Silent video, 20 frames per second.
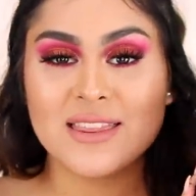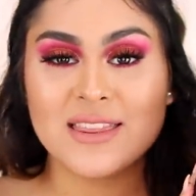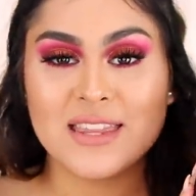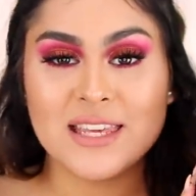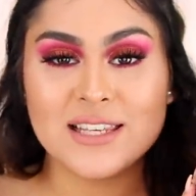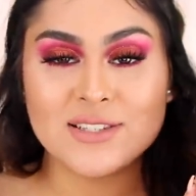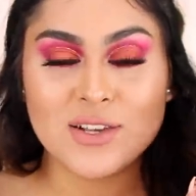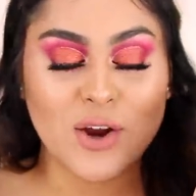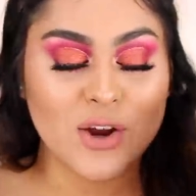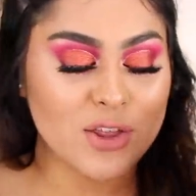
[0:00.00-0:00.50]

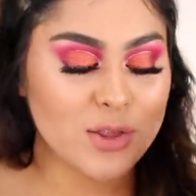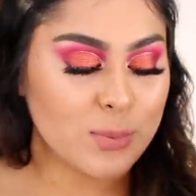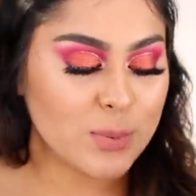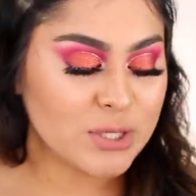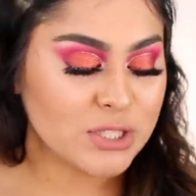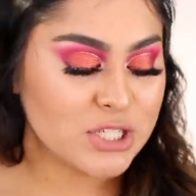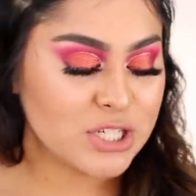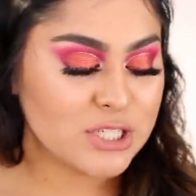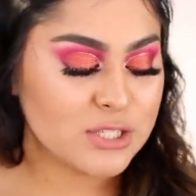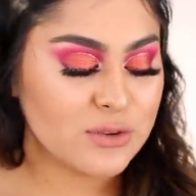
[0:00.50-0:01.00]
These are the
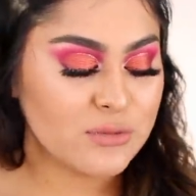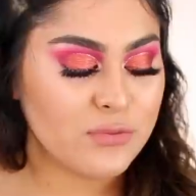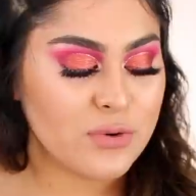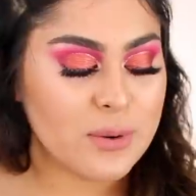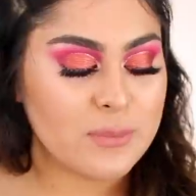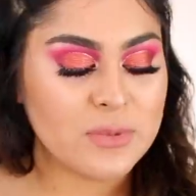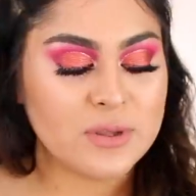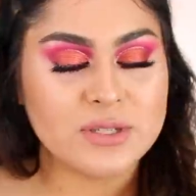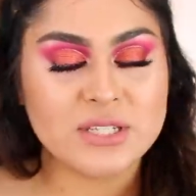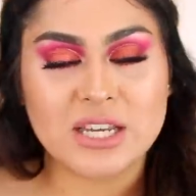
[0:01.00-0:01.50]
brushes
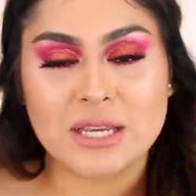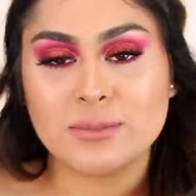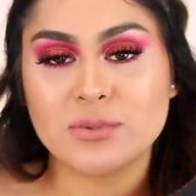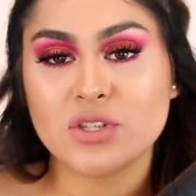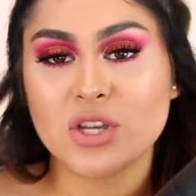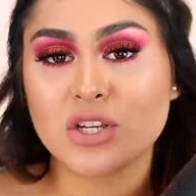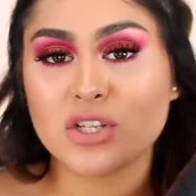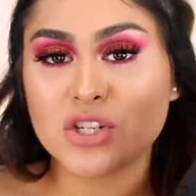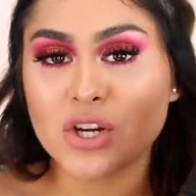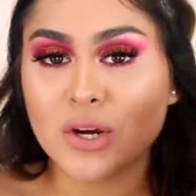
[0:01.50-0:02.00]
from the
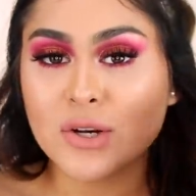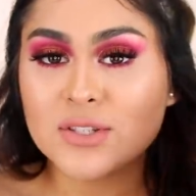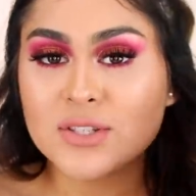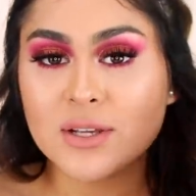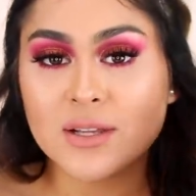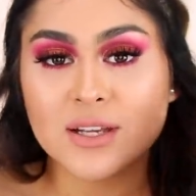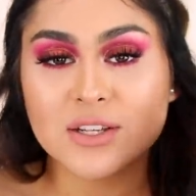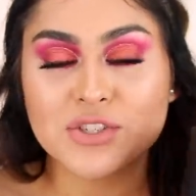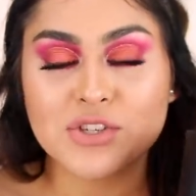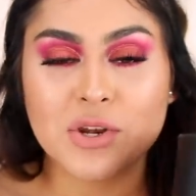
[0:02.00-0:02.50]
James
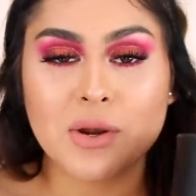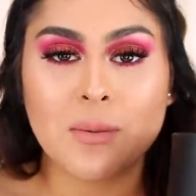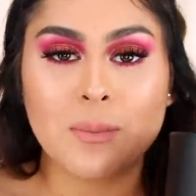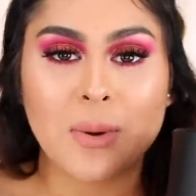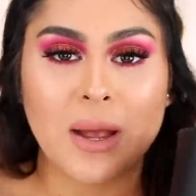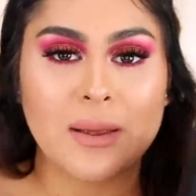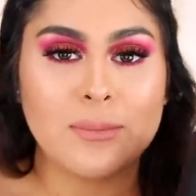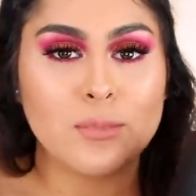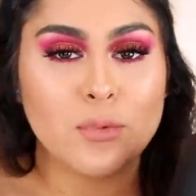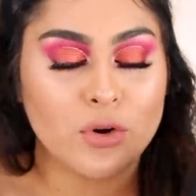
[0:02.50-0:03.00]
Charles
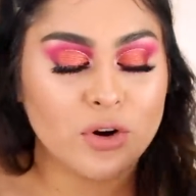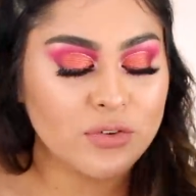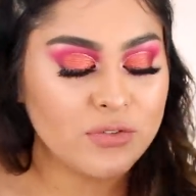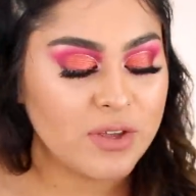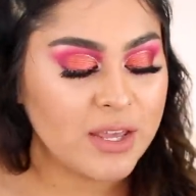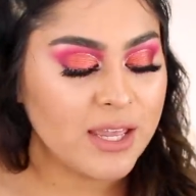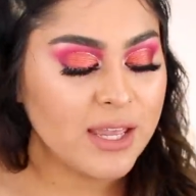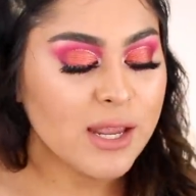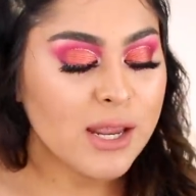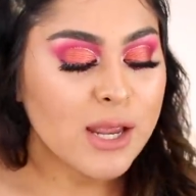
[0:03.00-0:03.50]
collection by
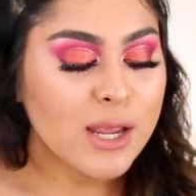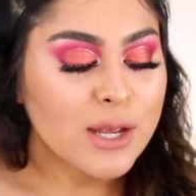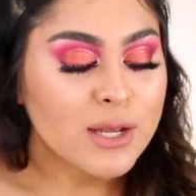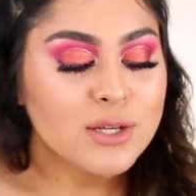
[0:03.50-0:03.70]
Morphe.